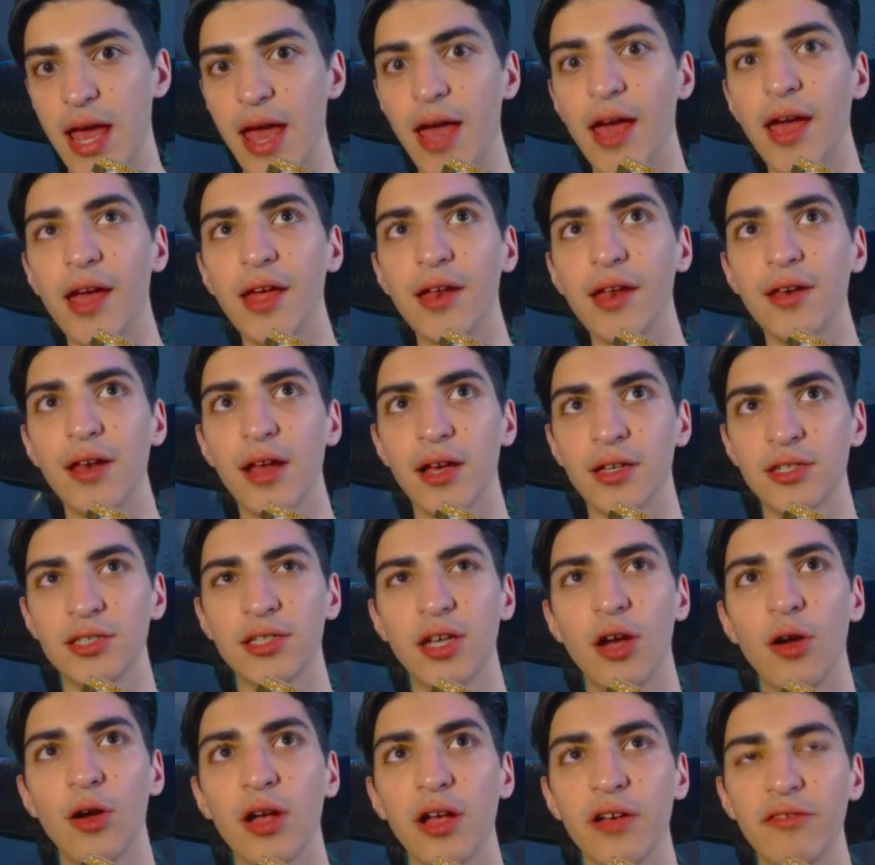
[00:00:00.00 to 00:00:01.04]
and
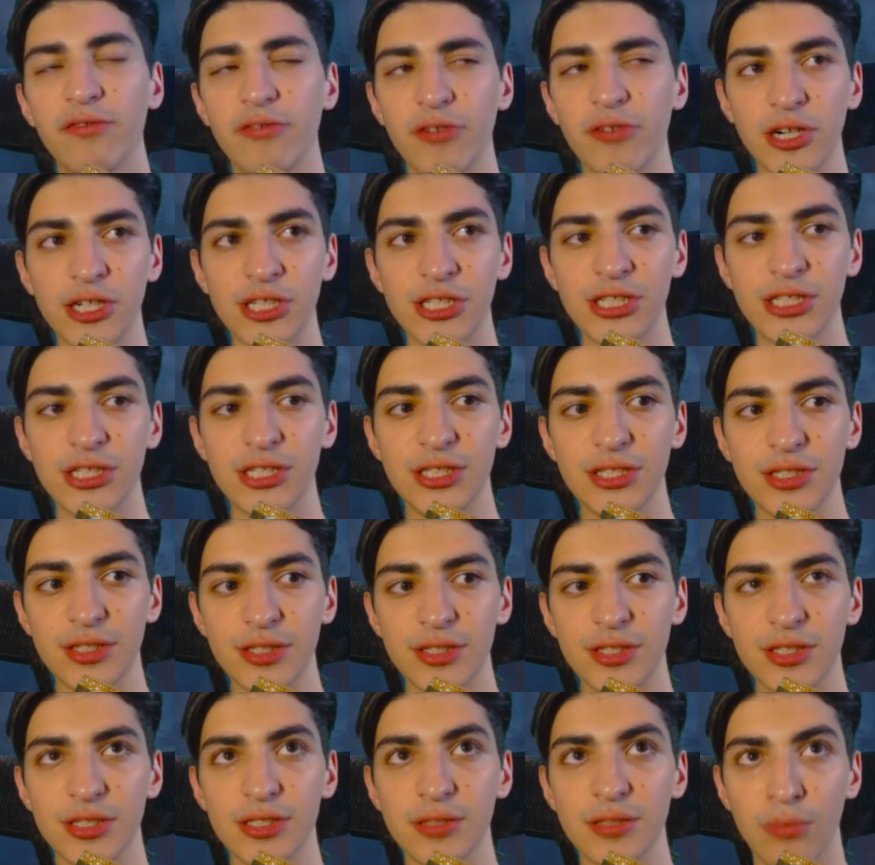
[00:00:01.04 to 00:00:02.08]
Ahsoka
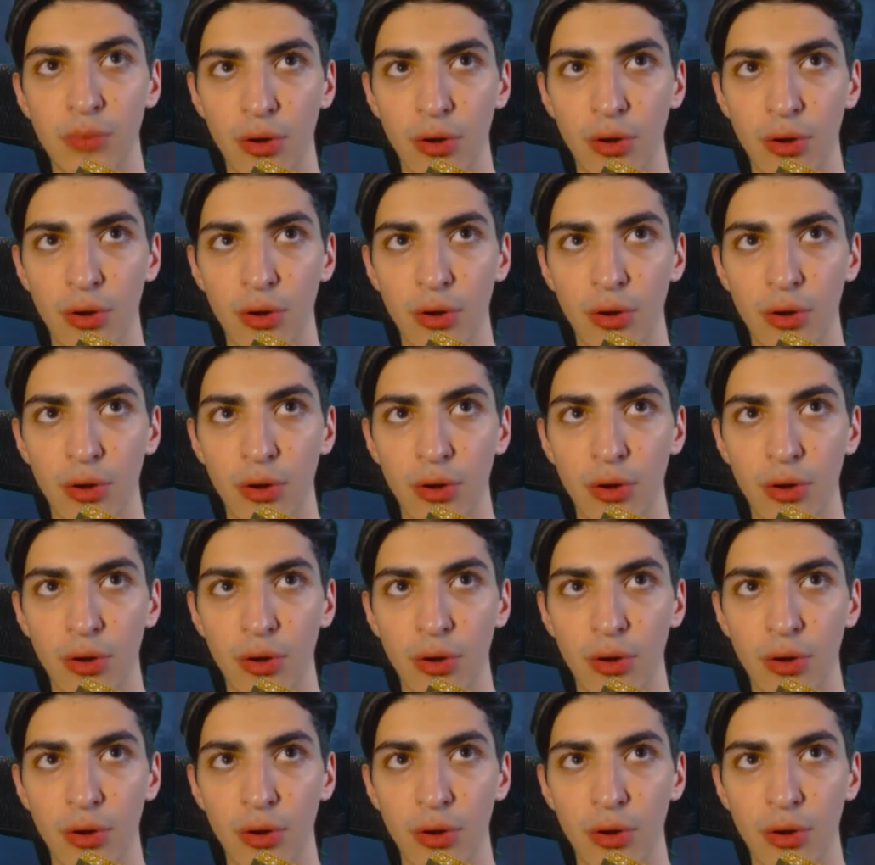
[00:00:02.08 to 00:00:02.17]
versus